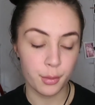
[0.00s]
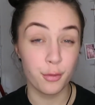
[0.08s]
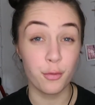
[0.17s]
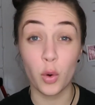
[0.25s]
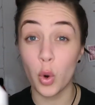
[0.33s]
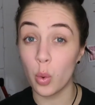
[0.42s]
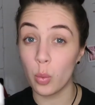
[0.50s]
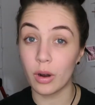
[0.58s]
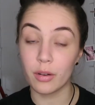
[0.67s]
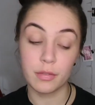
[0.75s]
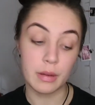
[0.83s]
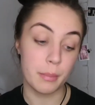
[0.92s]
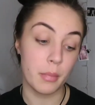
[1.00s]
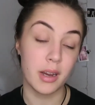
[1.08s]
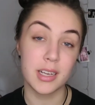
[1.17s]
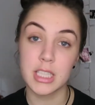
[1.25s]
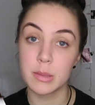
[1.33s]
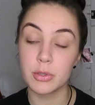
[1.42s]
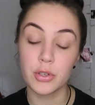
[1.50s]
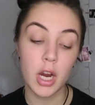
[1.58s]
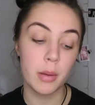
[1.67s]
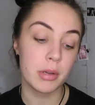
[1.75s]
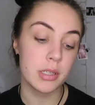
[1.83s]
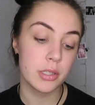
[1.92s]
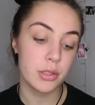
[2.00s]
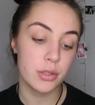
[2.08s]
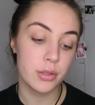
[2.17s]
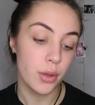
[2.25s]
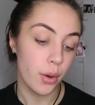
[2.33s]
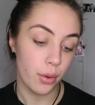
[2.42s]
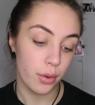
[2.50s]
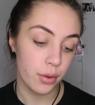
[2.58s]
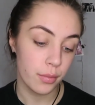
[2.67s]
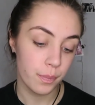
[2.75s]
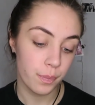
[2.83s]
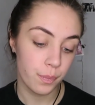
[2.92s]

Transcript: for one of my subscribers. So